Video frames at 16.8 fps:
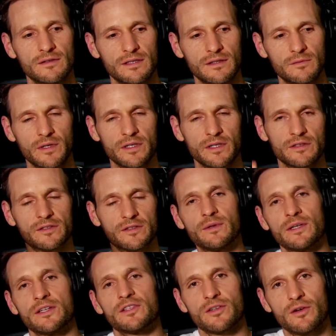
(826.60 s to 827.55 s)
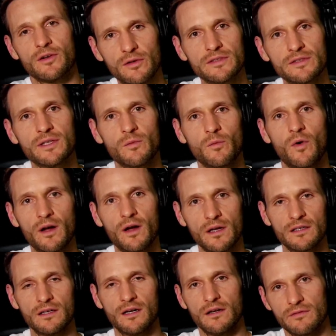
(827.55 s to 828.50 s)
what you're doing is you're holding
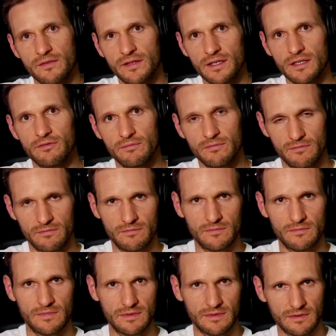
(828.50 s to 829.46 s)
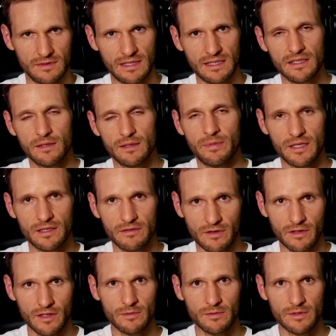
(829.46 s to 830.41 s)
one of the independent
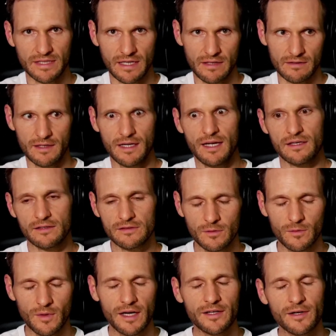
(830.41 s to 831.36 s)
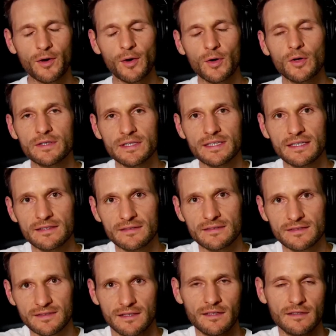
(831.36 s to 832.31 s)
variables, either x or y. You're holding it
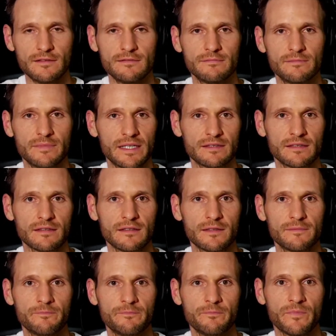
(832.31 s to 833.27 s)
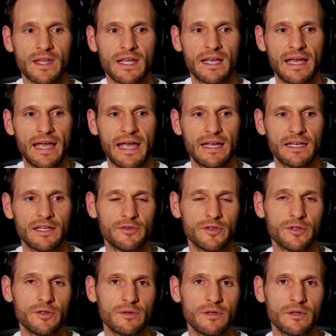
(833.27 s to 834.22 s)
still, basically. And if
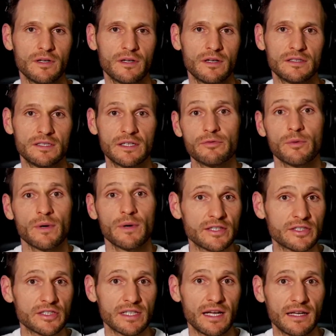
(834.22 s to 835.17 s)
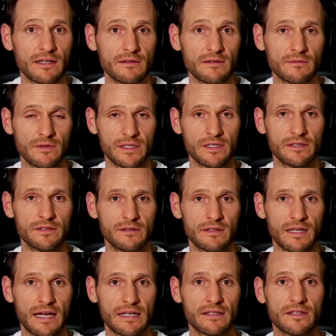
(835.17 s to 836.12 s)
you differentiate when you do
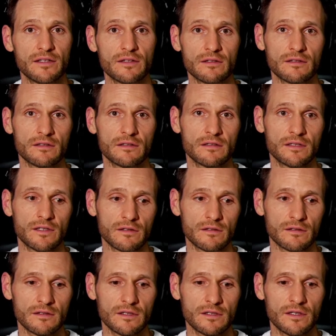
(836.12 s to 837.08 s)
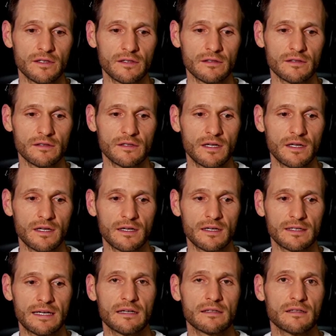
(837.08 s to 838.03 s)
that, then you're
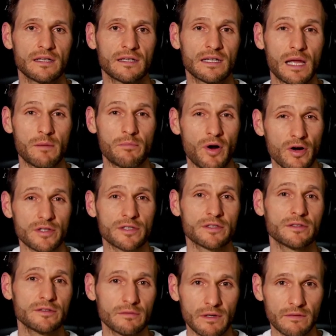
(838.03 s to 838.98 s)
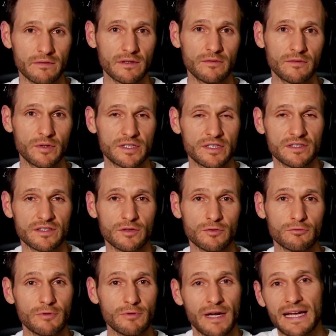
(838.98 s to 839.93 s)
calculating a partial derivative, which is a
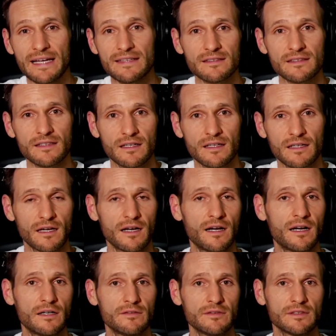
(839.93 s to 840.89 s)
rate of,